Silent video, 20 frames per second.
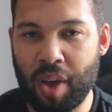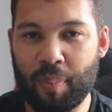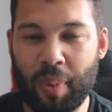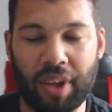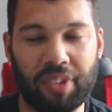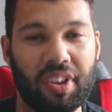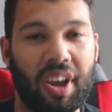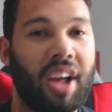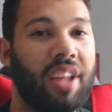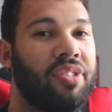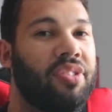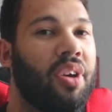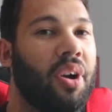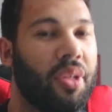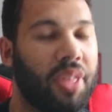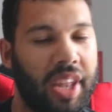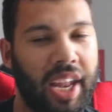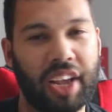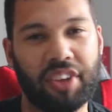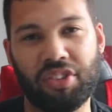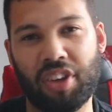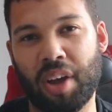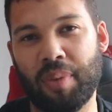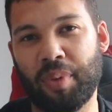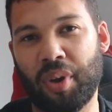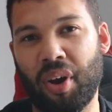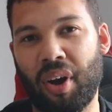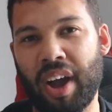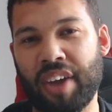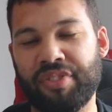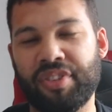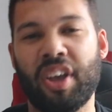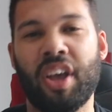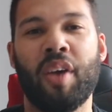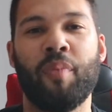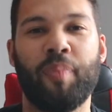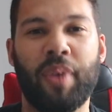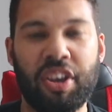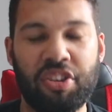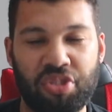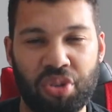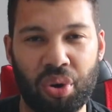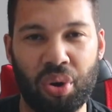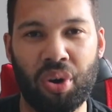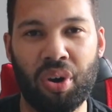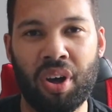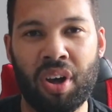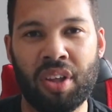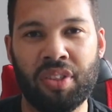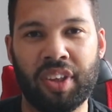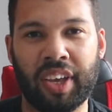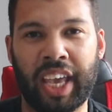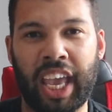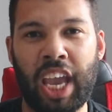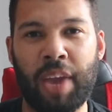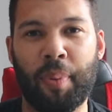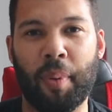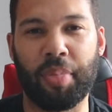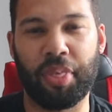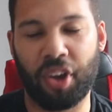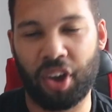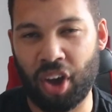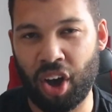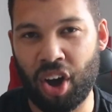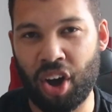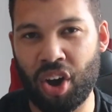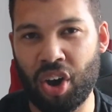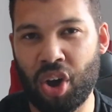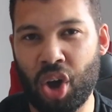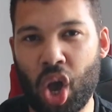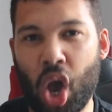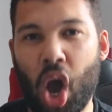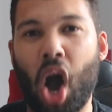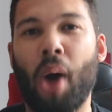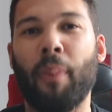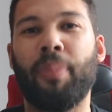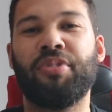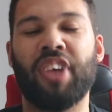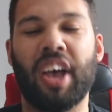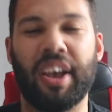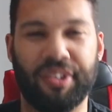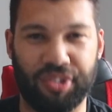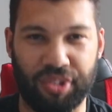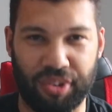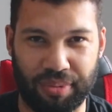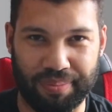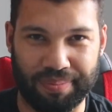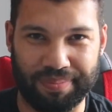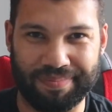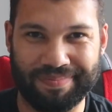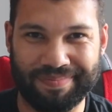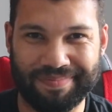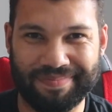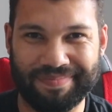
But until the next time, guys, be sure to keep up the car obsession.